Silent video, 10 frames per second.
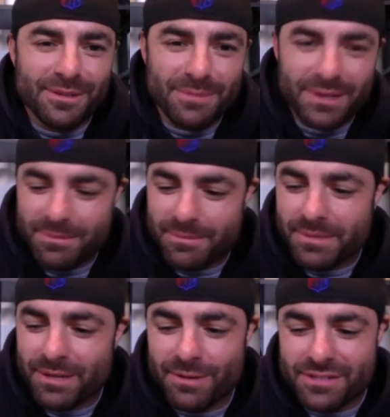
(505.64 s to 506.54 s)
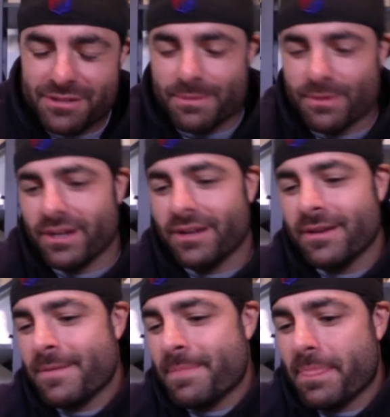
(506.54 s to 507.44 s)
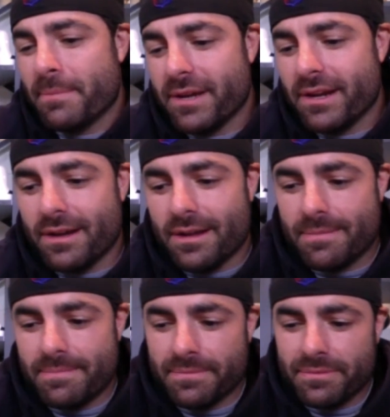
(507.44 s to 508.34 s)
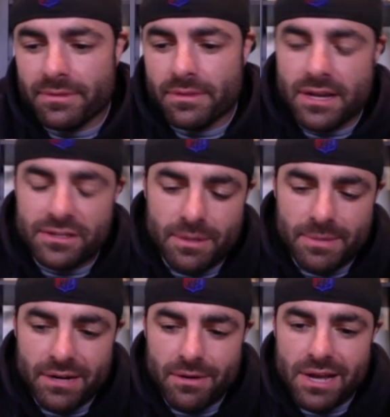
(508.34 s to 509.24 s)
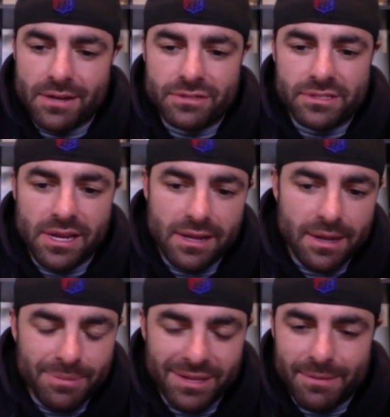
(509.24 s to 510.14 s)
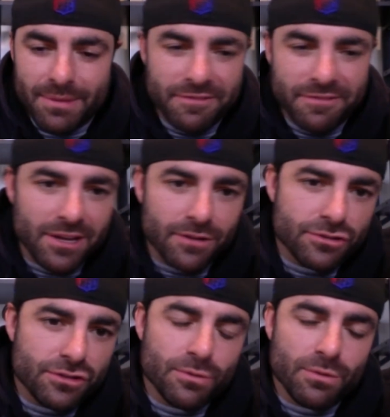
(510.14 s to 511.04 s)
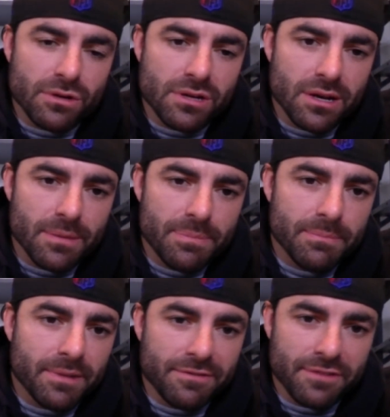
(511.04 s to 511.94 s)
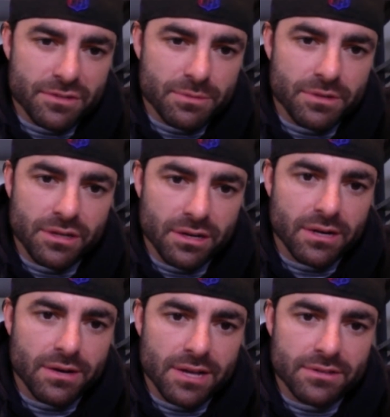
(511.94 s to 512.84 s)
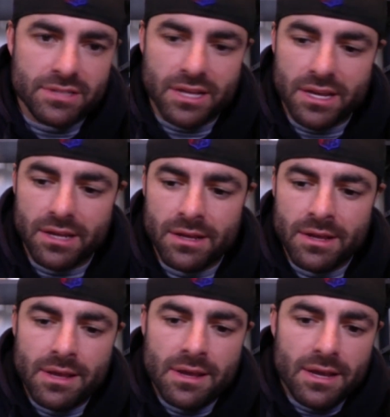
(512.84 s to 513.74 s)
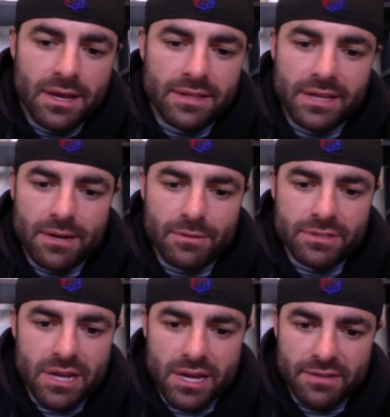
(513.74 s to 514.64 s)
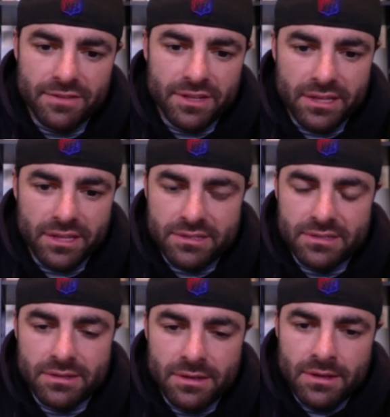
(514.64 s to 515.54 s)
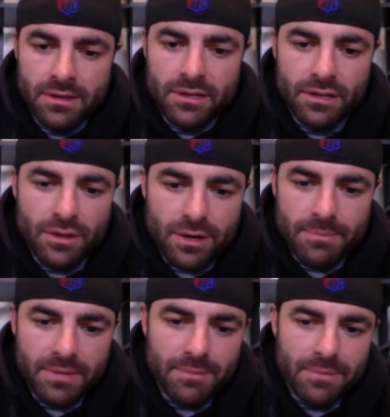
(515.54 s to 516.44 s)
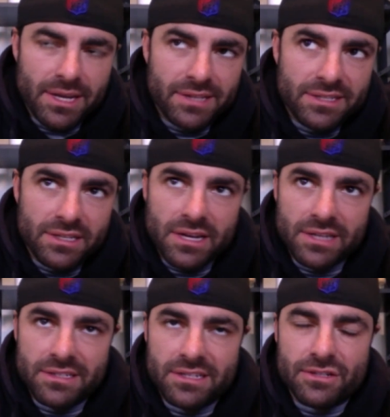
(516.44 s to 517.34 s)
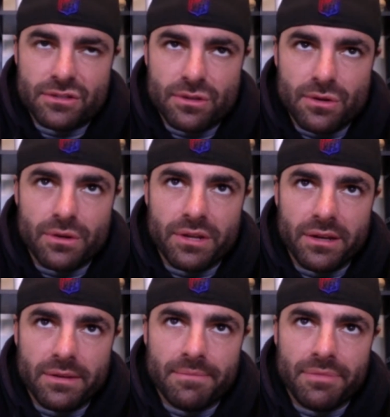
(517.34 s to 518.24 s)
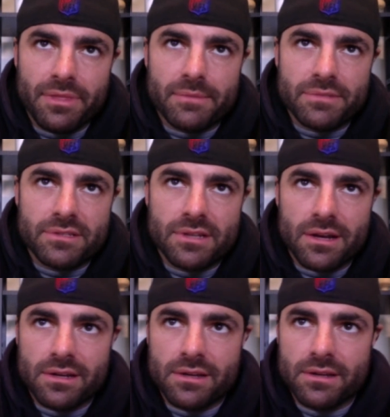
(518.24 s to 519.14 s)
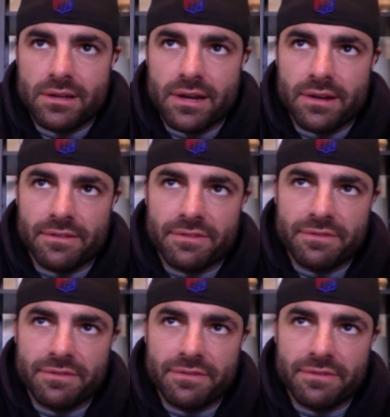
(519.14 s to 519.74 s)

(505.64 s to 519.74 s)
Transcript: mid- Midwestern boy. But um, no, so I'm at Ohio State. I played in my final junior World Cup my freshman year at Ohio State. And then I was kind of in this, you know, I'm, I'm 18, 19 years old and I'm stuck, kind of